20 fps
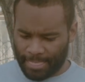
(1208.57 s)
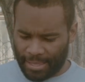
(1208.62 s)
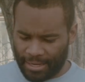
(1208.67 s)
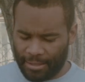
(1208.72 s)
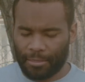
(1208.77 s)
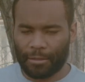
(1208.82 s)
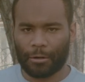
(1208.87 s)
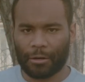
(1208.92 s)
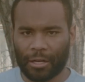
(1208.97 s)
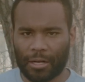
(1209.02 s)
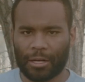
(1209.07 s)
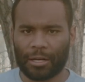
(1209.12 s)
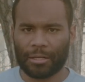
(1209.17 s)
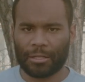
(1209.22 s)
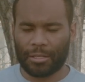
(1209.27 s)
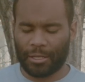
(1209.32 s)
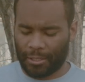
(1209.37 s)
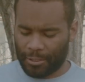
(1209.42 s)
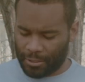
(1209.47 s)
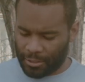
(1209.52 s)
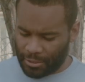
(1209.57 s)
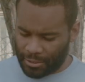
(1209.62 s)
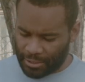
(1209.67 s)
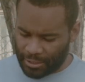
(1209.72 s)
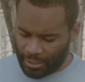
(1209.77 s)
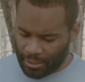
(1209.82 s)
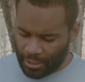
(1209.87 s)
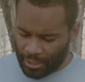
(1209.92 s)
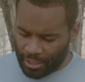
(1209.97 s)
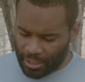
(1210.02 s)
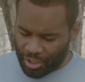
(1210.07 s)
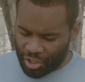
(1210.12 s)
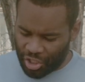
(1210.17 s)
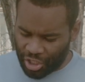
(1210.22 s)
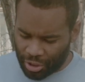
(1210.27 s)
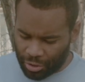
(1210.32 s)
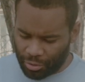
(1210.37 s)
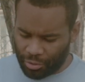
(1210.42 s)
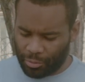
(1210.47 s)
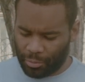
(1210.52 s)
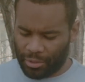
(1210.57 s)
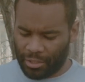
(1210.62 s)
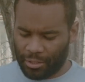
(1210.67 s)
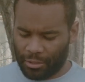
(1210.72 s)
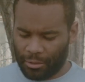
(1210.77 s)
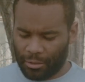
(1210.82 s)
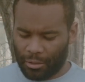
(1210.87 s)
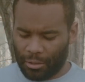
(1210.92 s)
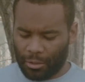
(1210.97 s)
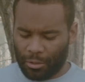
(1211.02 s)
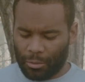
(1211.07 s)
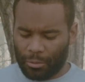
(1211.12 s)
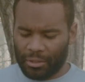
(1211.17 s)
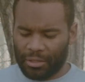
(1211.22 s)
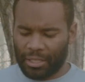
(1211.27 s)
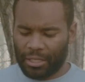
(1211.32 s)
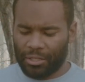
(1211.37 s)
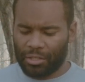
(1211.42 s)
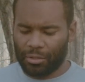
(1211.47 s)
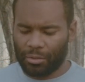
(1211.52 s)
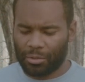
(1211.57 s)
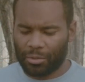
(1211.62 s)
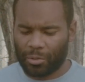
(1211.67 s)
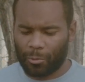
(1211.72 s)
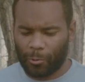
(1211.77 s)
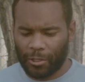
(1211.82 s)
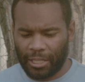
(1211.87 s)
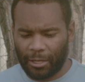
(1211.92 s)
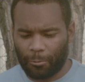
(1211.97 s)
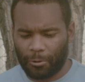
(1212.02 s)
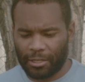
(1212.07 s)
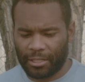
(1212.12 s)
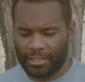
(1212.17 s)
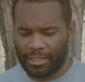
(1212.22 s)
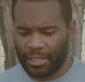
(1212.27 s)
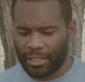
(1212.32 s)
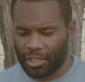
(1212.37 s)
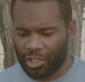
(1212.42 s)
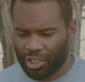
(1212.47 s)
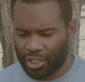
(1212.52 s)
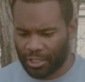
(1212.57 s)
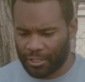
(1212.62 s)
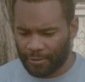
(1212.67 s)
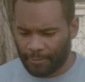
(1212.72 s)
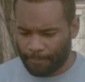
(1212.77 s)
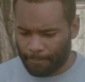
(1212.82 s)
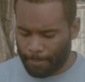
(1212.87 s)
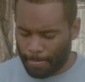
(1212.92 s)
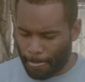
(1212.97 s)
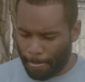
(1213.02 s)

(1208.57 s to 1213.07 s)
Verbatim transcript: in their conduct? You see, children, what they do when they want attention